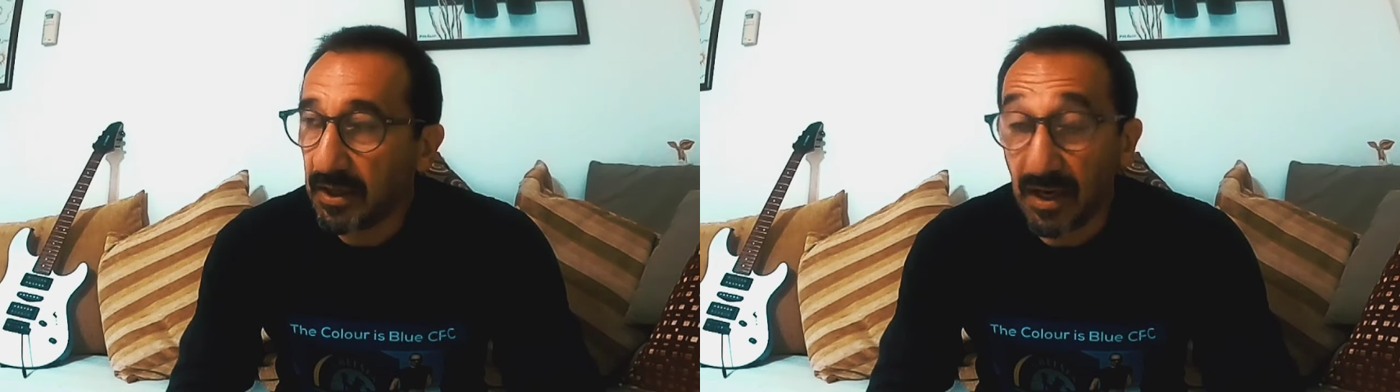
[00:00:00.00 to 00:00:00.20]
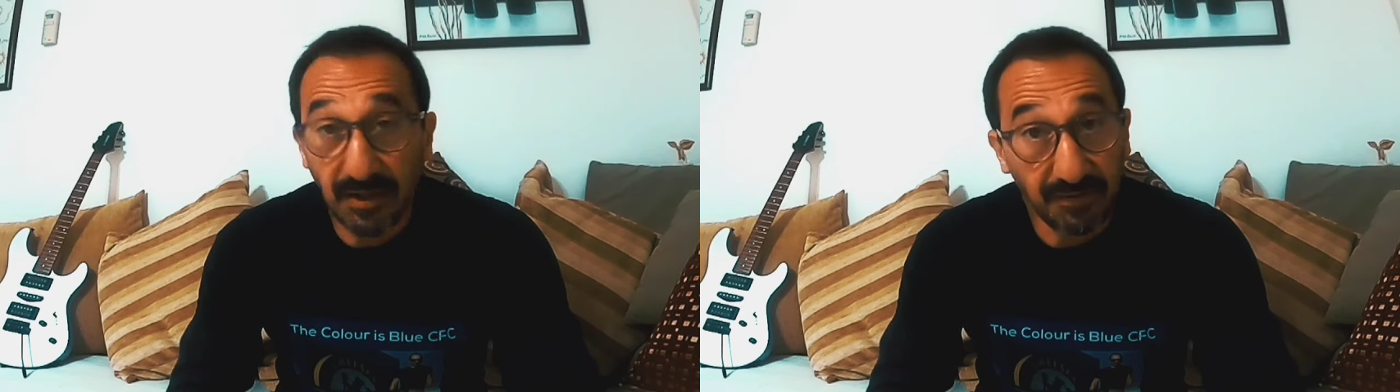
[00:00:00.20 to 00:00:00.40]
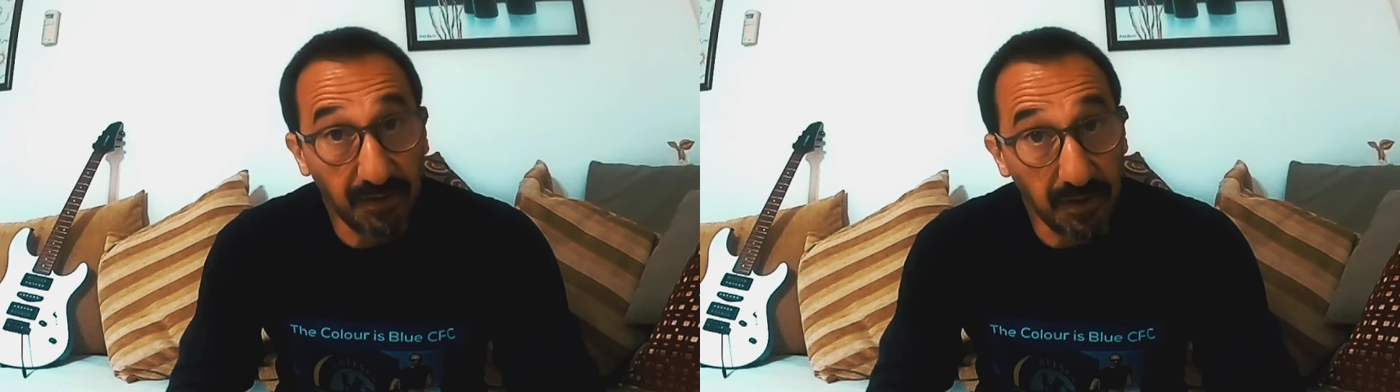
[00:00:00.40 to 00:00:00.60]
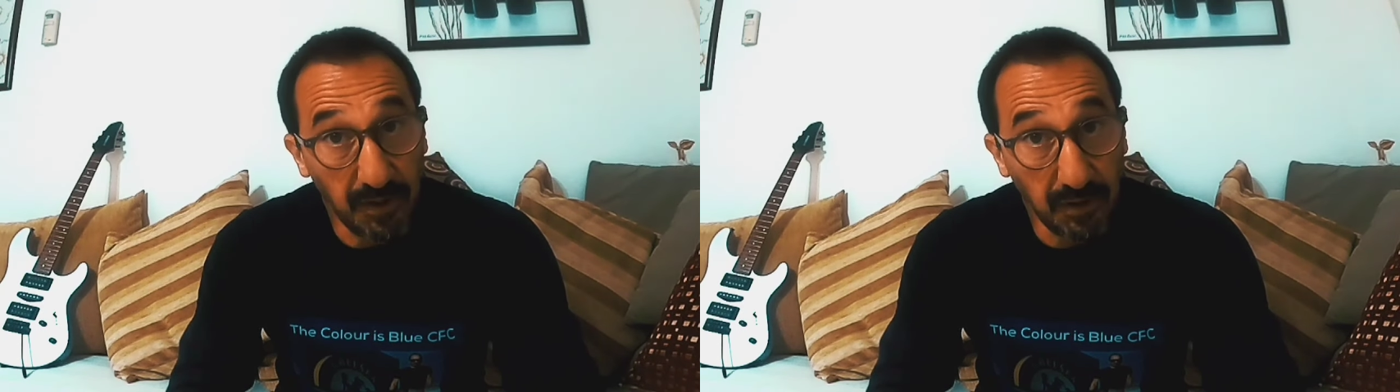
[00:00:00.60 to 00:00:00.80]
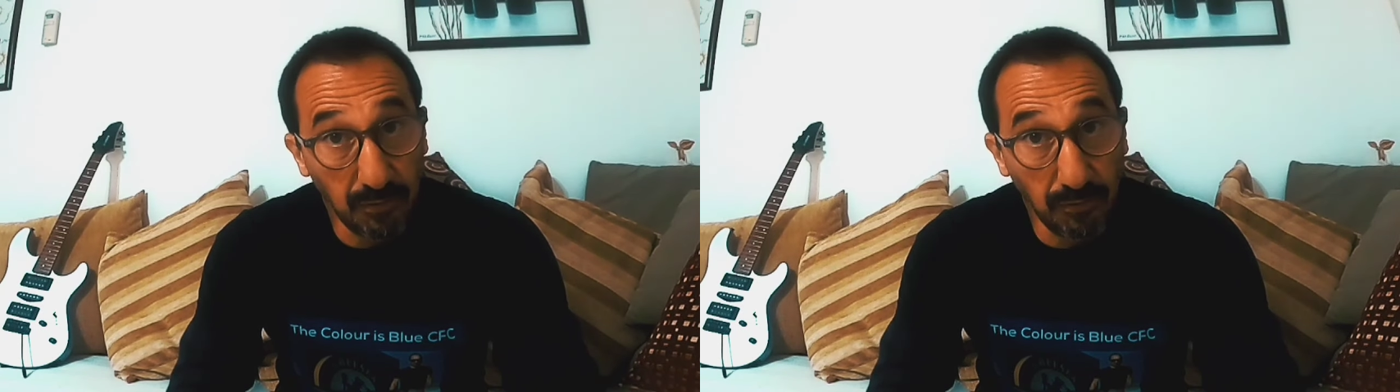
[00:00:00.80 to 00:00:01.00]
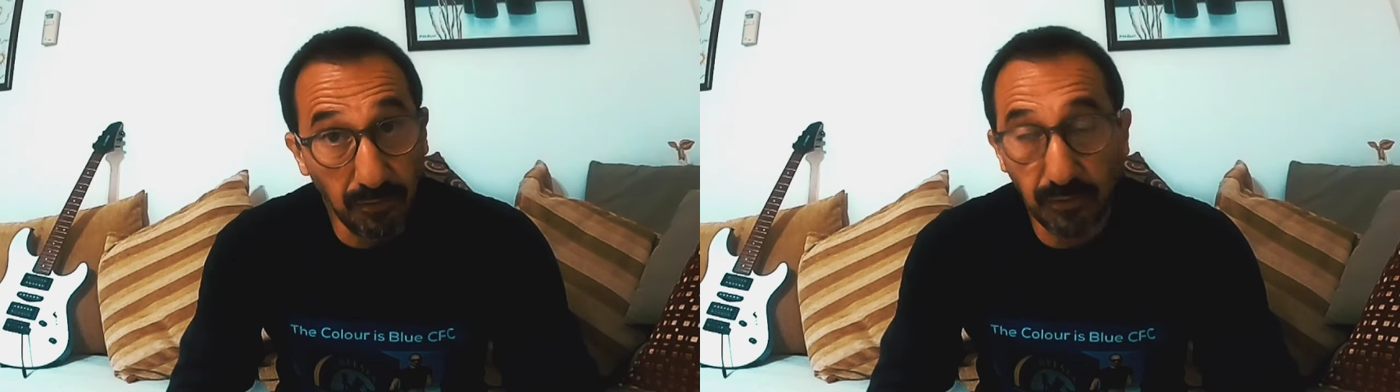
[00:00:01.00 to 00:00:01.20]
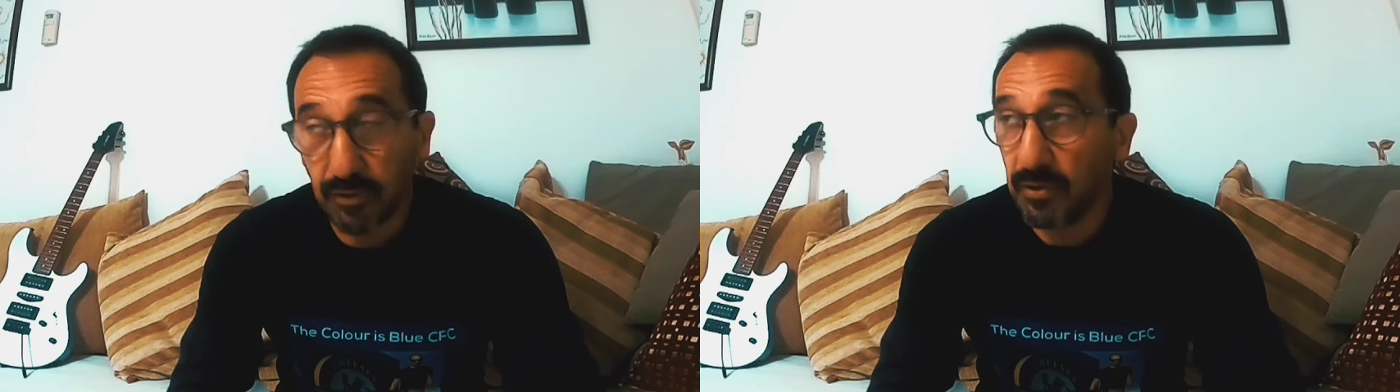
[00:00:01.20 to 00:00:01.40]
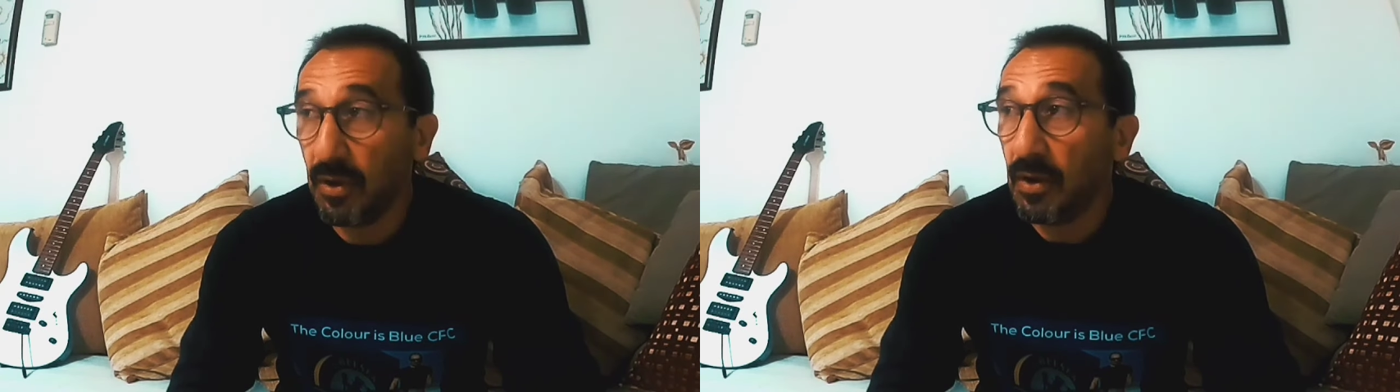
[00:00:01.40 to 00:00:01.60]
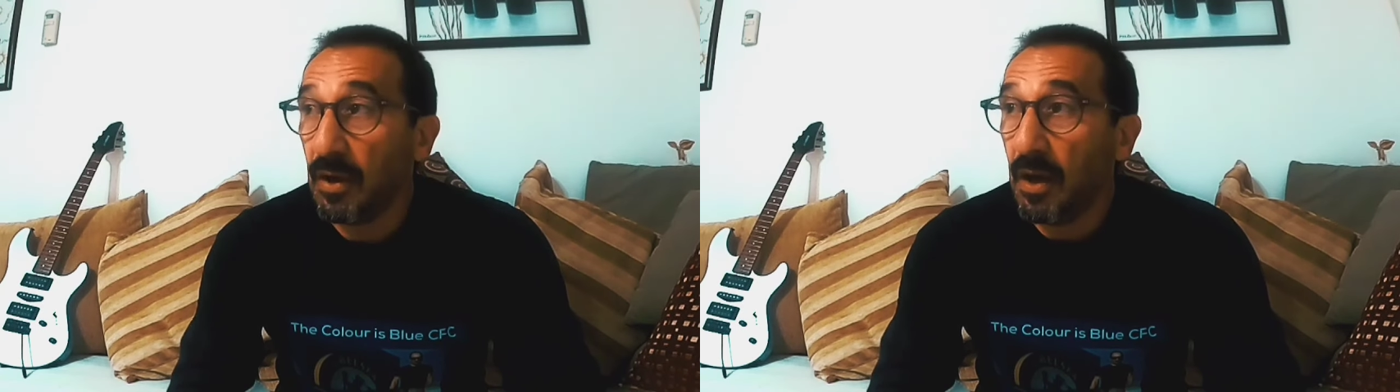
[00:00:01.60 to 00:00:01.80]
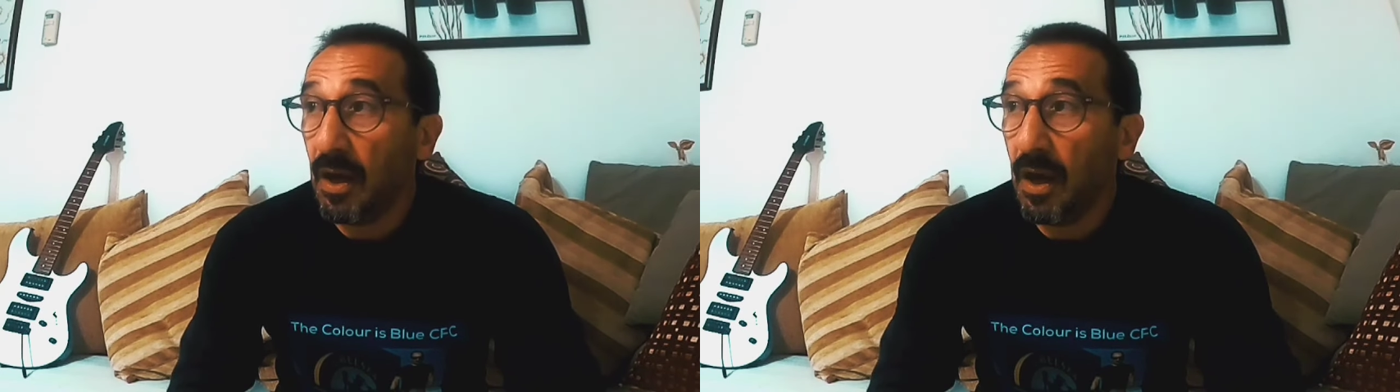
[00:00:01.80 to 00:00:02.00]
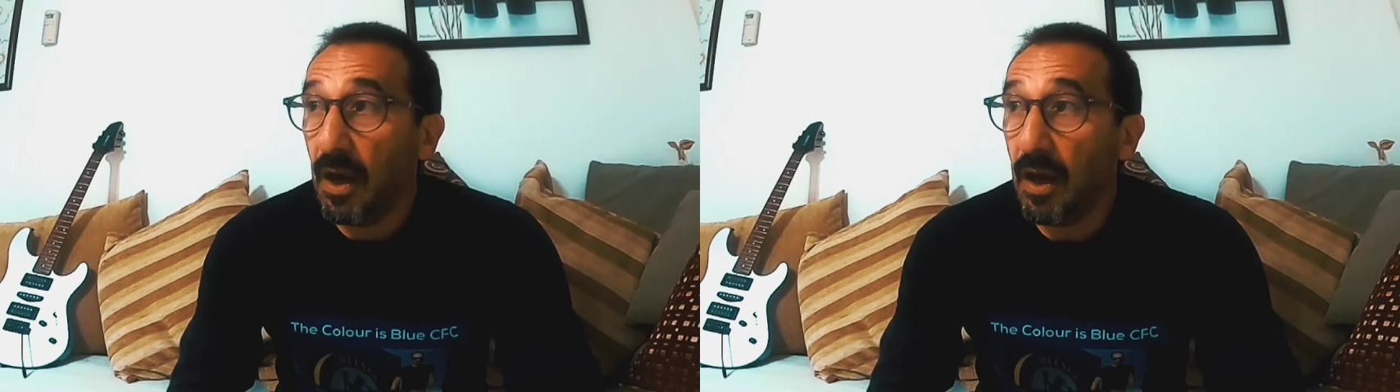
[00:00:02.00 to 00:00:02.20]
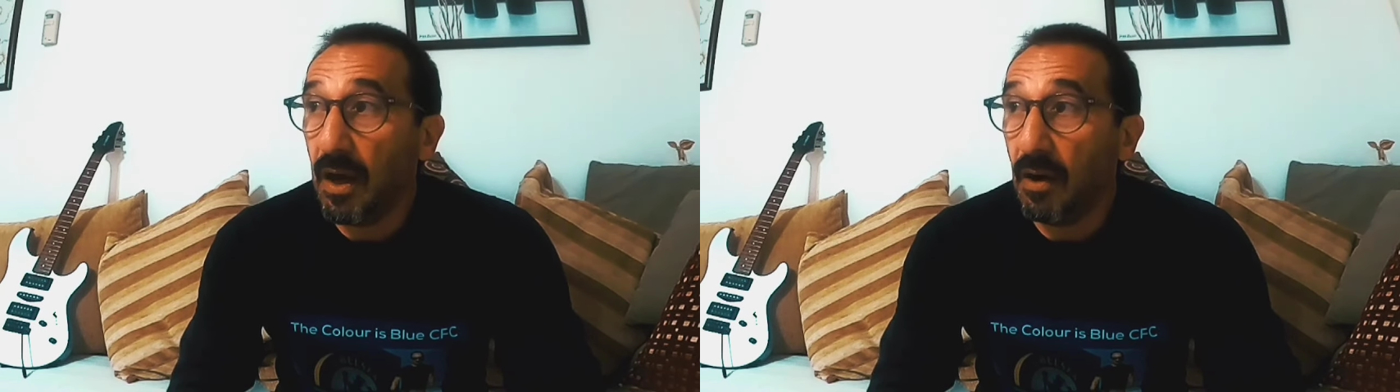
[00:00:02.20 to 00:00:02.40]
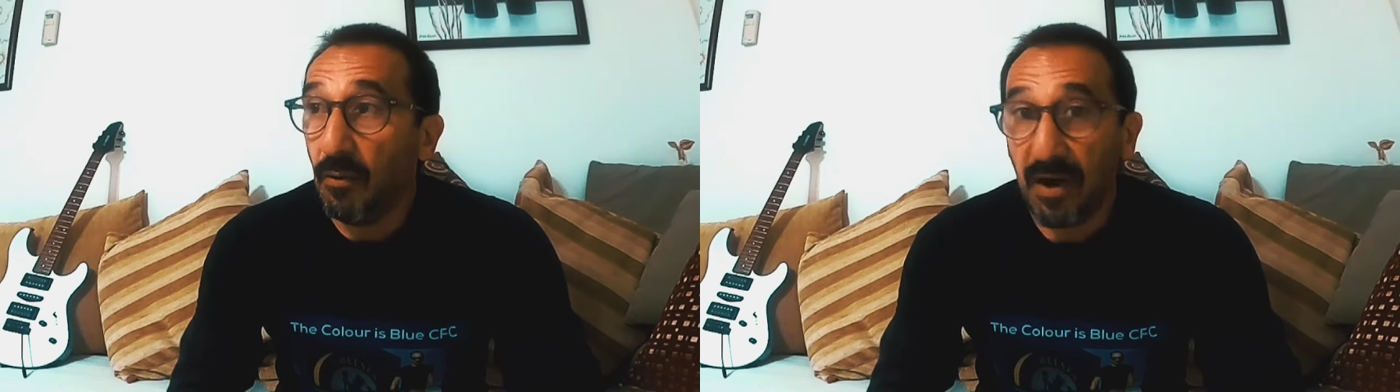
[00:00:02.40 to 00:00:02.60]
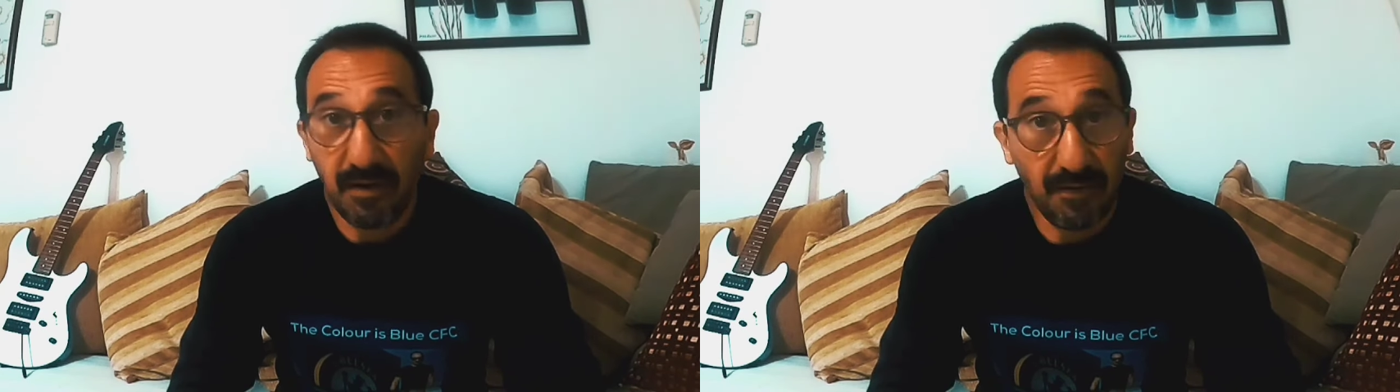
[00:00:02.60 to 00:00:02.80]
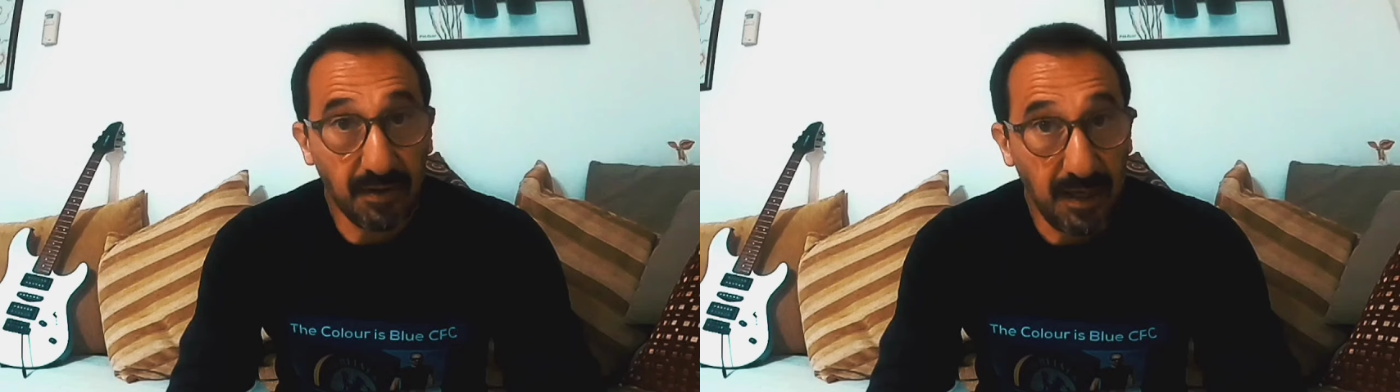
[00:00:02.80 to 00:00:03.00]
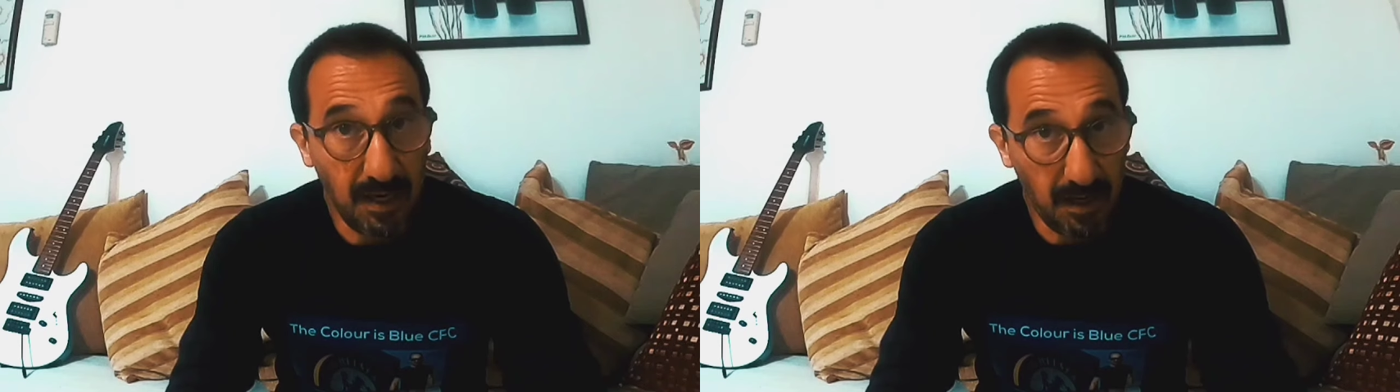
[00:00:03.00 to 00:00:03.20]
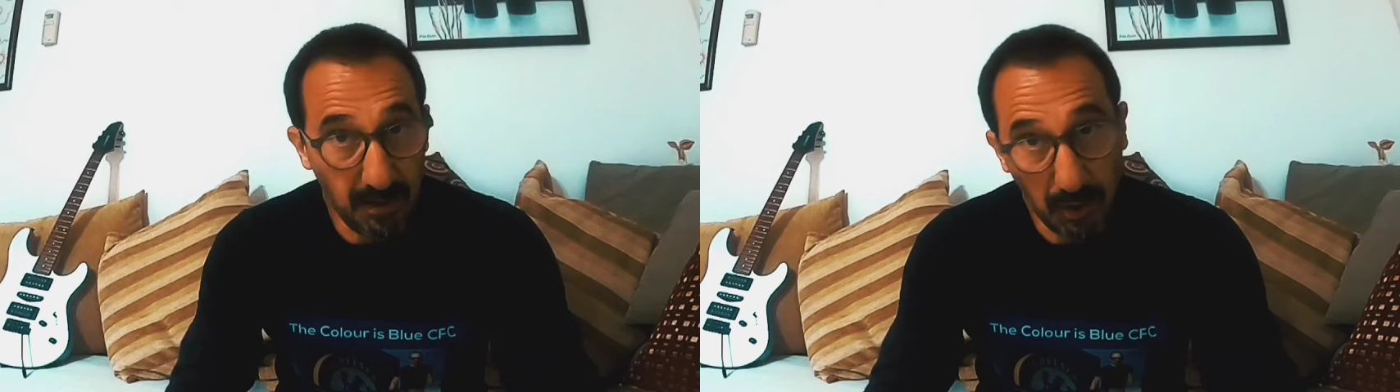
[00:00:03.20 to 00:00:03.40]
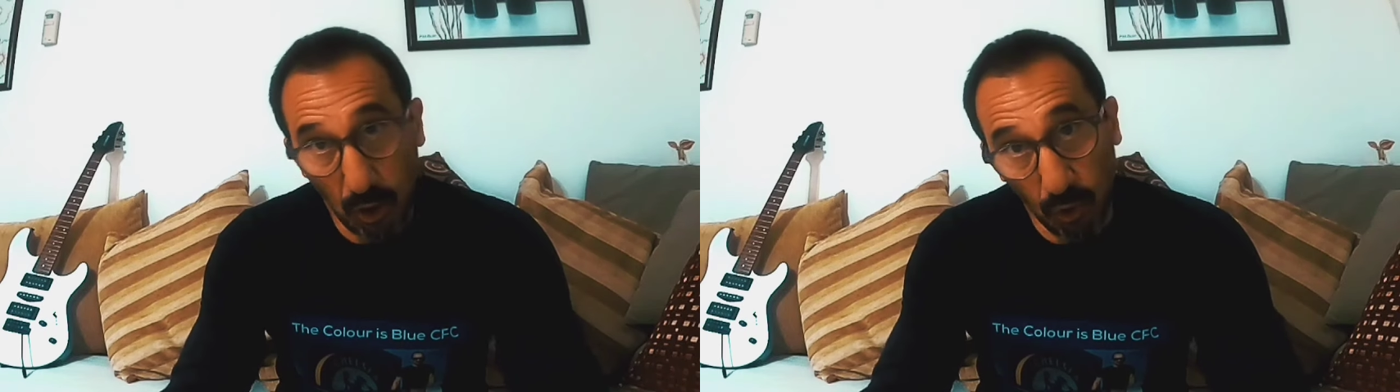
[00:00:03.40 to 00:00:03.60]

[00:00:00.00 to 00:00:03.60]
transfer news, whatever they are,